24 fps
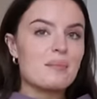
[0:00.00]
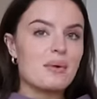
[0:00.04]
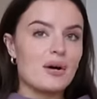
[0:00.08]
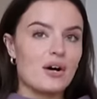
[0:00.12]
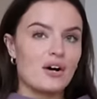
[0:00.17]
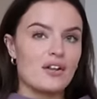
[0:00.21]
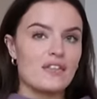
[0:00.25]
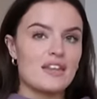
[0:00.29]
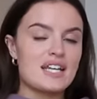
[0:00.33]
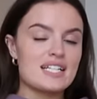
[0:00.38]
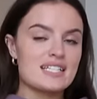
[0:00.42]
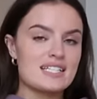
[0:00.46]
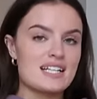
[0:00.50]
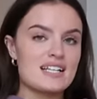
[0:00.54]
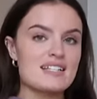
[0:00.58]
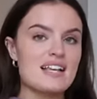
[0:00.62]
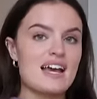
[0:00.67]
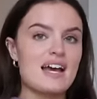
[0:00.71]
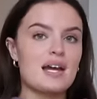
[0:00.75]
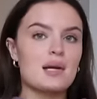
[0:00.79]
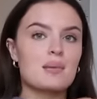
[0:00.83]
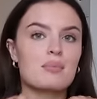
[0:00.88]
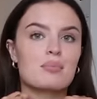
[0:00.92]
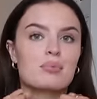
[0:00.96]
But this is
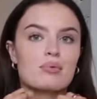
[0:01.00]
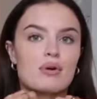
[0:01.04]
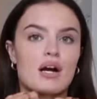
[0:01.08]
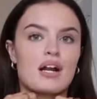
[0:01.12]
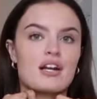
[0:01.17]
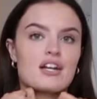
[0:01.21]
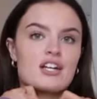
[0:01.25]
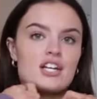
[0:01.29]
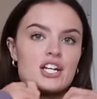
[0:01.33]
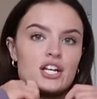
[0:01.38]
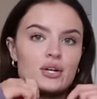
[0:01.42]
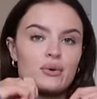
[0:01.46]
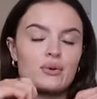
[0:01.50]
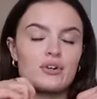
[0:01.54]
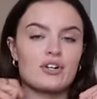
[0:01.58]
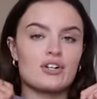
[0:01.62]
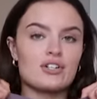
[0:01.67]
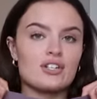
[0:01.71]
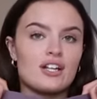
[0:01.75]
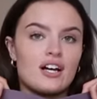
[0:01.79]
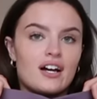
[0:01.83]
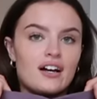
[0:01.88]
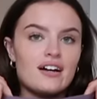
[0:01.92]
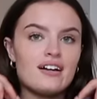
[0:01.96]
a brand new
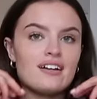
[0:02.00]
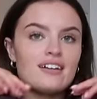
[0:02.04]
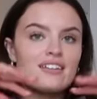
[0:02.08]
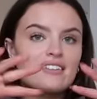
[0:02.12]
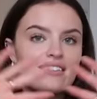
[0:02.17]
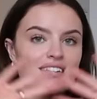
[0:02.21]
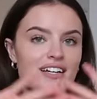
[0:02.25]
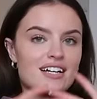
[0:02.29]
colour